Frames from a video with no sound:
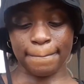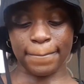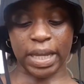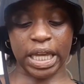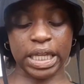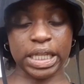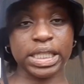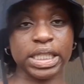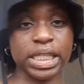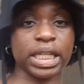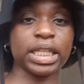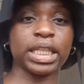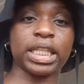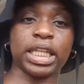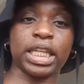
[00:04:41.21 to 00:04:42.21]

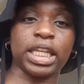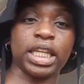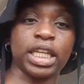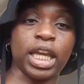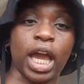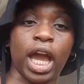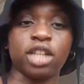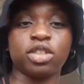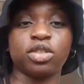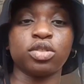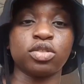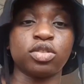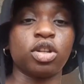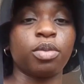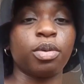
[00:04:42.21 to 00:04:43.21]
basically i just want
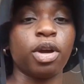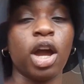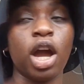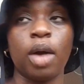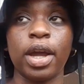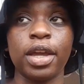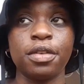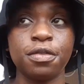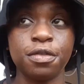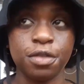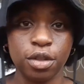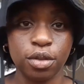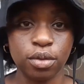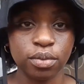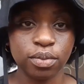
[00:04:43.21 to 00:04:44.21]
to talk about how i
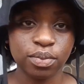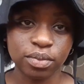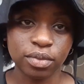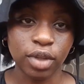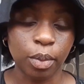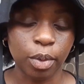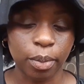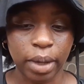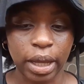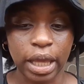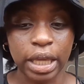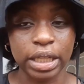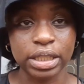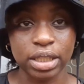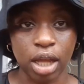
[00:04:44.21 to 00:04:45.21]
feel about my
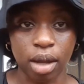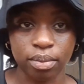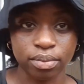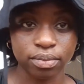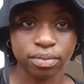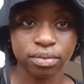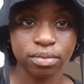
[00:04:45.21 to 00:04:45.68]
exams